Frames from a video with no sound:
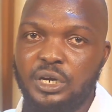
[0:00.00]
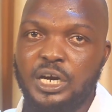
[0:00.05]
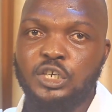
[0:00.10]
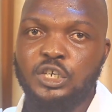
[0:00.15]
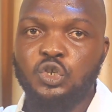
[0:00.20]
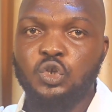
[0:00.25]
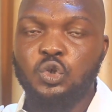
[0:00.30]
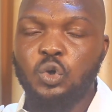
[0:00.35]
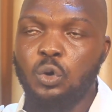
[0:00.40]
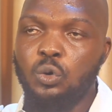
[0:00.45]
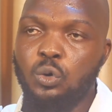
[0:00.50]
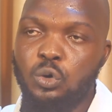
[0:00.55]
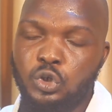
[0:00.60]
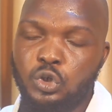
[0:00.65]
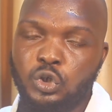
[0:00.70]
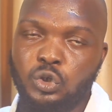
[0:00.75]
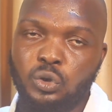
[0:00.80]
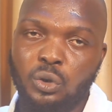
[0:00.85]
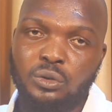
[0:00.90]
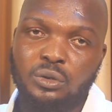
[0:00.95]
a
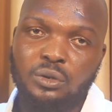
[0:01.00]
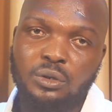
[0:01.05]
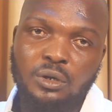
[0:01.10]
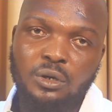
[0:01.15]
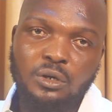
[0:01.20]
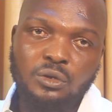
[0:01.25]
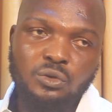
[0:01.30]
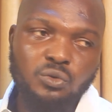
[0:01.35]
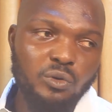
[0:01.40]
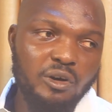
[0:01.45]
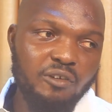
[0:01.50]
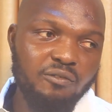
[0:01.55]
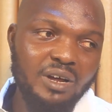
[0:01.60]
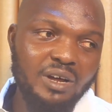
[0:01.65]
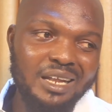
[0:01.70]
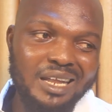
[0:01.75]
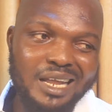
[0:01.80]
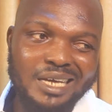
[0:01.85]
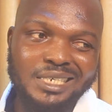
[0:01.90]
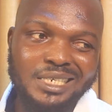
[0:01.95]
solution to
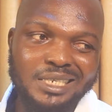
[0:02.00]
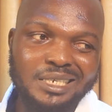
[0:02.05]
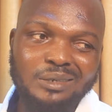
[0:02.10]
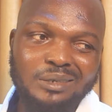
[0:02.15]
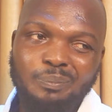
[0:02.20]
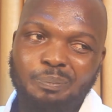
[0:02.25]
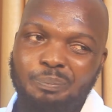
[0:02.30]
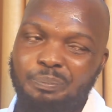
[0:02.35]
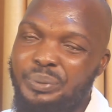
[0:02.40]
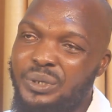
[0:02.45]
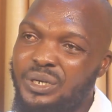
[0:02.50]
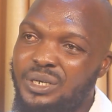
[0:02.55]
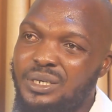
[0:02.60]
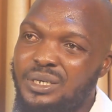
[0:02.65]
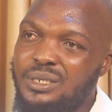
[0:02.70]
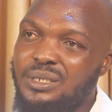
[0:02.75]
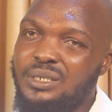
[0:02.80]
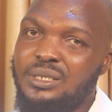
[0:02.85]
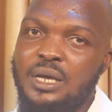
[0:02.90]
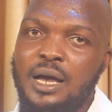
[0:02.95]
everlasting
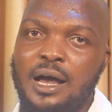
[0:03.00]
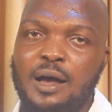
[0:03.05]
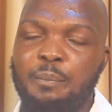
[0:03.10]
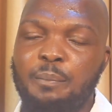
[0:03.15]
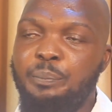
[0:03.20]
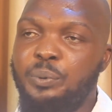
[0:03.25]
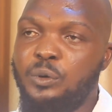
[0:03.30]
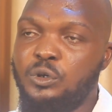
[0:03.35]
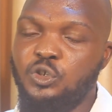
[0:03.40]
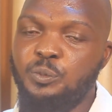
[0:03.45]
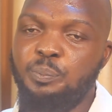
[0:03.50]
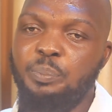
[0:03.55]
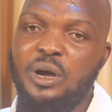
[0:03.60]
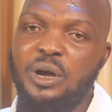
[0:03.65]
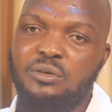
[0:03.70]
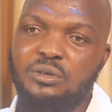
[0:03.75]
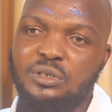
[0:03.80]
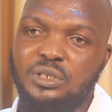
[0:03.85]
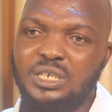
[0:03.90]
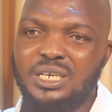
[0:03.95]
peace and
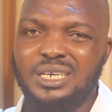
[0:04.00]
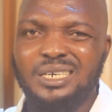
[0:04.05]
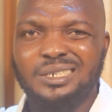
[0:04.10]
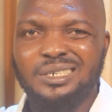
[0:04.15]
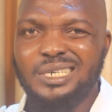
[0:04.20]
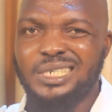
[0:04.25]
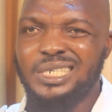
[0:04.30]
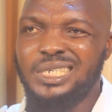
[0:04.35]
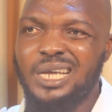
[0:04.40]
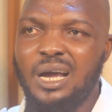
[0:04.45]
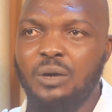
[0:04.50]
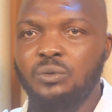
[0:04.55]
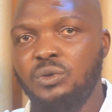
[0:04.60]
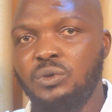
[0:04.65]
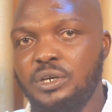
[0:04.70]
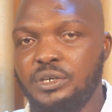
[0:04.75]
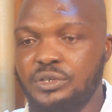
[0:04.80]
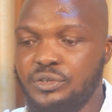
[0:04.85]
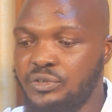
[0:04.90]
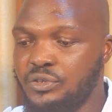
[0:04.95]
prosperity in the
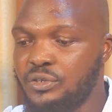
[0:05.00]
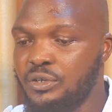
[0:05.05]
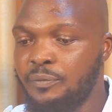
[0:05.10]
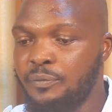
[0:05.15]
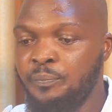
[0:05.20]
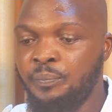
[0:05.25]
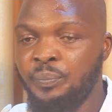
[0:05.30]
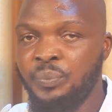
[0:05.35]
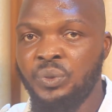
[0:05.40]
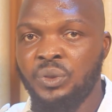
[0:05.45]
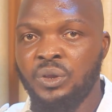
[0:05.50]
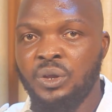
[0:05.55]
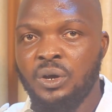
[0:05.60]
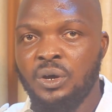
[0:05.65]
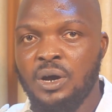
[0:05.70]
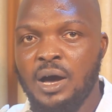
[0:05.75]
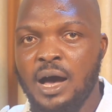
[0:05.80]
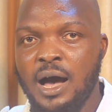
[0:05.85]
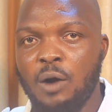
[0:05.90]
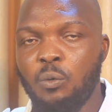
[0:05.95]
Southeast.
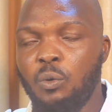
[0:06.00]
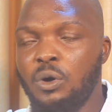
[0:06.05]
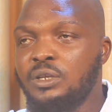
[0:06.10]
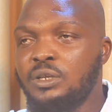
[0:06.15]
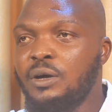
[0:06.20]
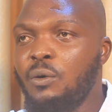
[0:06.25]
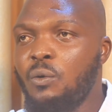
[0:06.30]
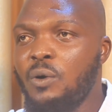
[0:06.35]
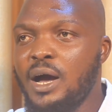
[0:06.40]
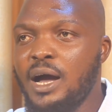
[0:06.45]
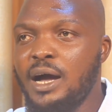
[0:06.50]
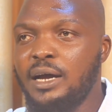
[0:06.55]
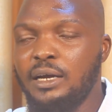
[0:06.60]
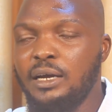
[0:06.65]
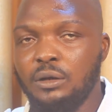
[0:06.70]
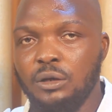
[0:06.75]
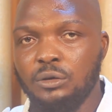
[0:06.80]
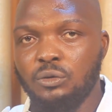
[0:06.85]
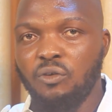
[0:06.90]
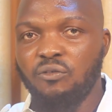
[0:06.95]
I wonder why a
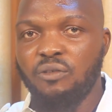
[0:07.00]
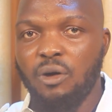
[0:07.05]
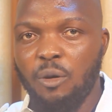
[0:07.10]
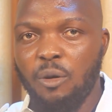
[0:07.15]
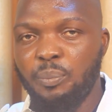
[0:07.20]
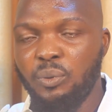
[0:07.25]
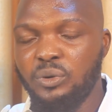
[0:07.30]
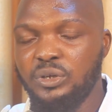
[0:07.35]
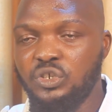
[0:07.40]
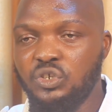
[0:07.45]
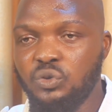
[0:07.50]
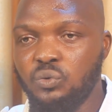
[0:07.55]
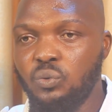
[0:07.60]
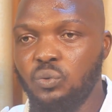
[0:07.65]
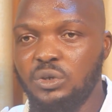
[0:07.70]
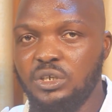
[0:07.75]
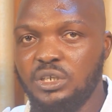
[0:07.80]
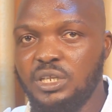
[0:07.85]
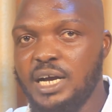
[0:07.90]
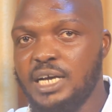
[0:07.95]
lot of our political
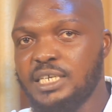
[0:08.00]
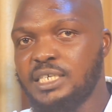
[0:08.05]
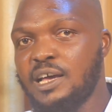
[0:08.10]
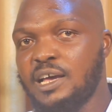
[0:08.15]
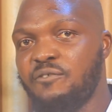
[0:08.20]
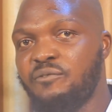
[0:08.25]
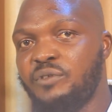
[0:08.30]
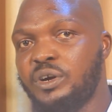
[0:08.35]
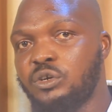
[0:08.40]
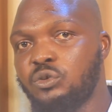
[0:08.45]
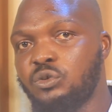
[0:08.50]
leaders are very